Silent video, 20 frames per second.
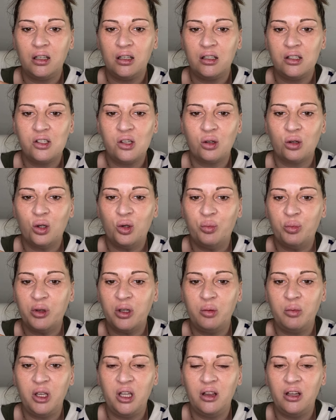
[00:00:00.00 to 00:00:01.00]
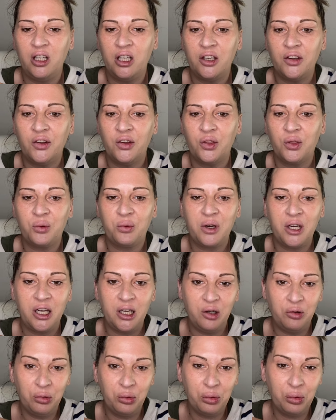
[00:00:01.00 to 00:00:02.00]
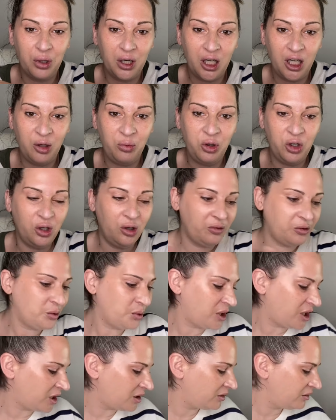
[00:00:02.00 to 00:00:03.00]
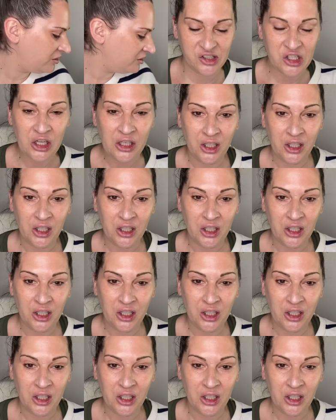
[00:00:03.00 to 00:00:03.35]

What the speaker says: to complement the other 3. Really beautiful colours.